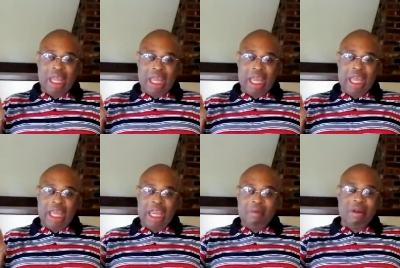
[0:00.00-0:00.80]
And
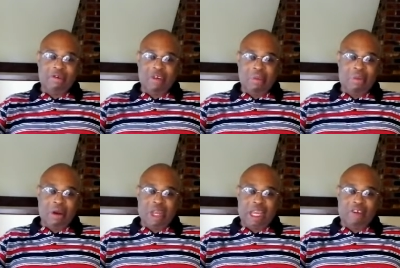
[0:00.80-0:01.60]
even if your
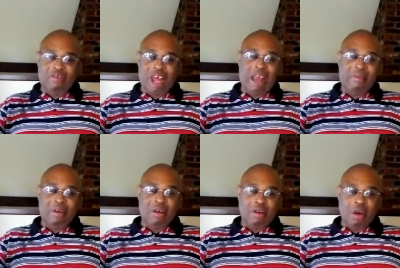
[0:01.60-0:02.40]
book is five
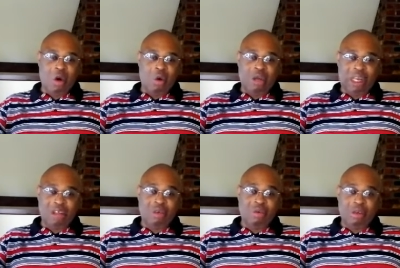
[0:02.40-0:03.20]
years old,
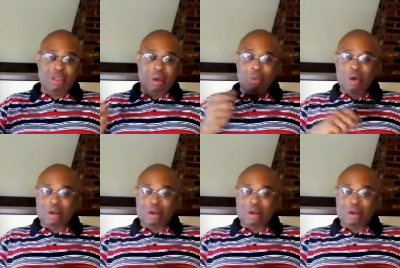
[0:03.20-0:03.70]
it's new to someone.